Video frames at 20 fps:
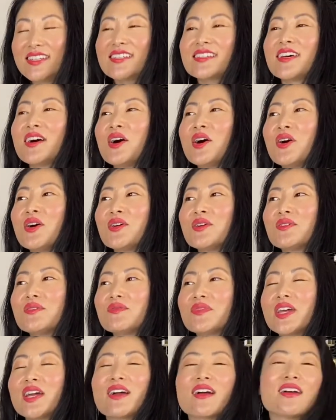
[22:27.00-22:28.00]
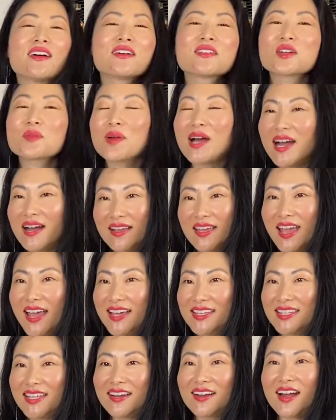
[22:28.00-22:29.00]
So there are other
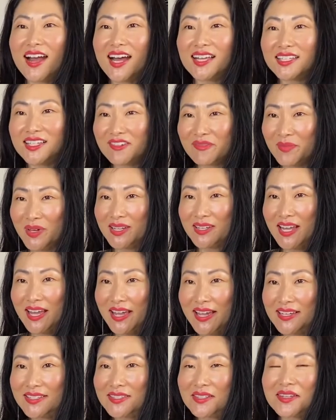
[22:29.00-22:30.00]
podcasts that are I Love Mondays.